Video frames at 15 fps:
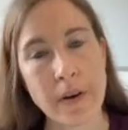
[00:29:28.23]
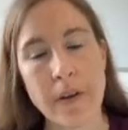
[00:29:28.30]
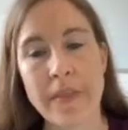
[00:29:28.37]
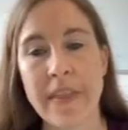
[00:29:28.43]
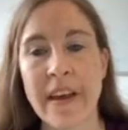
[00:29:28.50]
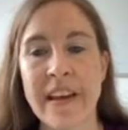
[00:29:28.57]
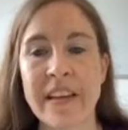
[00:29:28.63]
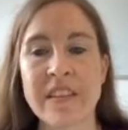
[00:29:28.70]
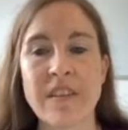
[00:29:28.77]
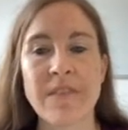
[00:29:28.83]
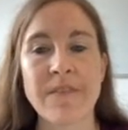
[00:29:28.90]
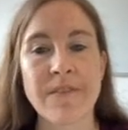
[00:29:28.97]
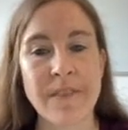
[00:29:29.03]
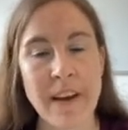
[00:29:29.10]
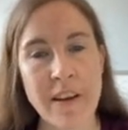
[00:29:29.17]
there is a
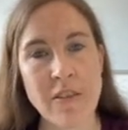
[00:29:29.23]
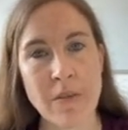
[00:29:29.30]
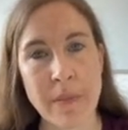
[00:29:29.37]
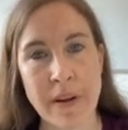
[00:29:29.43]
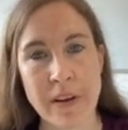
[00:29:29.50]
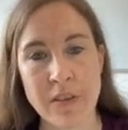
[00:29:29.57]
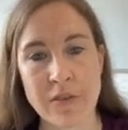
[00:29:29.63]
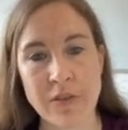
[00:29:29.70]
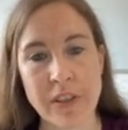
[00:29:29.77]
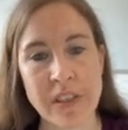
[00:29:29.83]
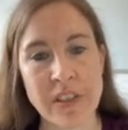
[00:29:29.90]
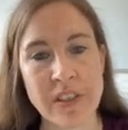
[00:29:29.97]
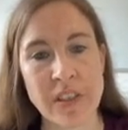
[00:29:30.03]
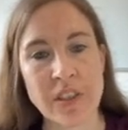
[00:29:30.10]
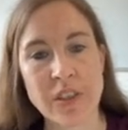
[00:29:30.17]
fair amount of
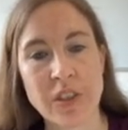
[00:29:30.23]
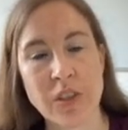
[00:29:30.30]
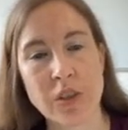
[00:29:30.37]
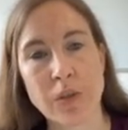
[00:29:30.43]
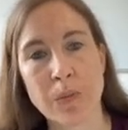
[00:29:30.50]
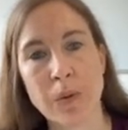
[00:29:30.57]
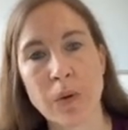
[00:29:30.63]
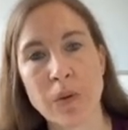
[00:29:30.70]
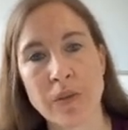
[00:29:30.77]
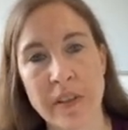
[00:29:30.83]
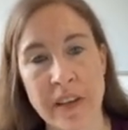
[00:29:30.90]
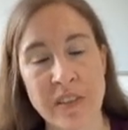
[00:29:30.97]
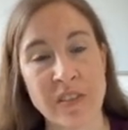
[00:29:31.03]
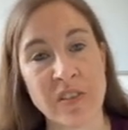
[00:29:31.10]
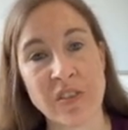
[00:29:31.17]
research that supports
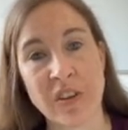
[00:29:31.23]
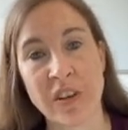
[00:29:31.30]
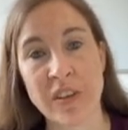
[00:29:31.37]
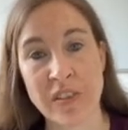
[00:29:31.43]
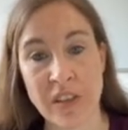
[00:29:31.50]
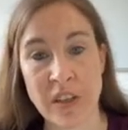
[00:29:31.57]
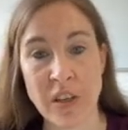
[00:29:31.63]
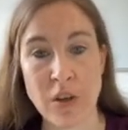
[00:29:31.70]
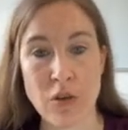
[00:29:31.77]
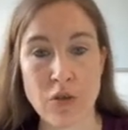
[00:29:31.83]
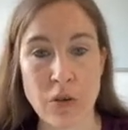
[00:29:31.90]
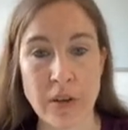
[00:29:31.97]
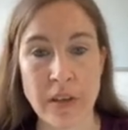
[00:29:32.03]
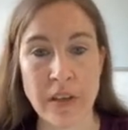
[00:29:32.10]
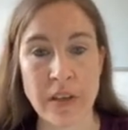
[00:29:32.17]
exercise in
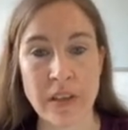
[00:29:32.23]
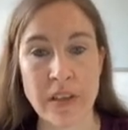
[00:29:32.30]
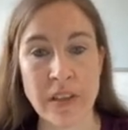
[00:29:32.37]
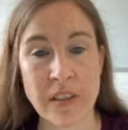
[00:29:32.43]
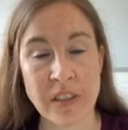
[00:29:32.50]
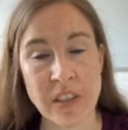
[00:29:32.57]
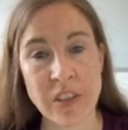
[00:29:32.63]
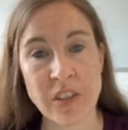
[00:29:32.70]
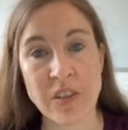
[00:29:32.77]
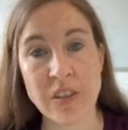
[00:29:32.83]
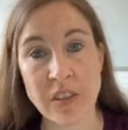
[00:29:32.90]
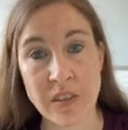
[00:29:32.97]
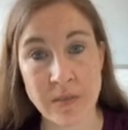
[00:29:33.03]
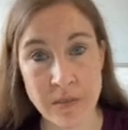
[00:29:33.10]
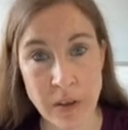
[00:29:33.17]
chronic conditions
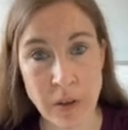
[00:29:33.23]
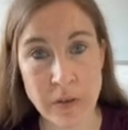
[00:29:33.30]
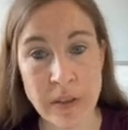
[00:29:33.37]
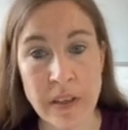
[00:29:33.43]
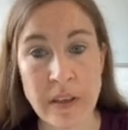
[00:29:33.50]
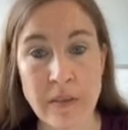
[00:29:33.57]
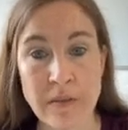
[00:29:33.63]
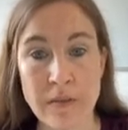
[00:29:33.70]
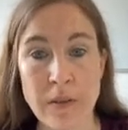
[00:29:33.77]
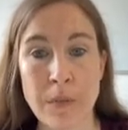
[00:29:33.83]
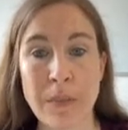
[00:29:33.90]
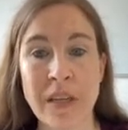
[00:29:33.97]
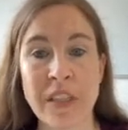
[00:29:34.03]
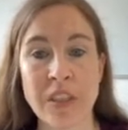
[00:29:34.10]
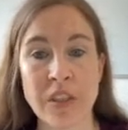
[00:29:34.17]
involving
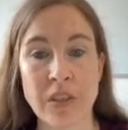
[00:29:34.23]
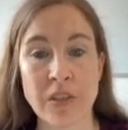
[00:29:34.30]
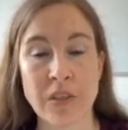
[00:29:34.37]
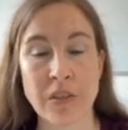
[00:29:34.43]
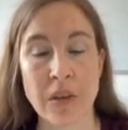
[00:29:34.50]
inflammation.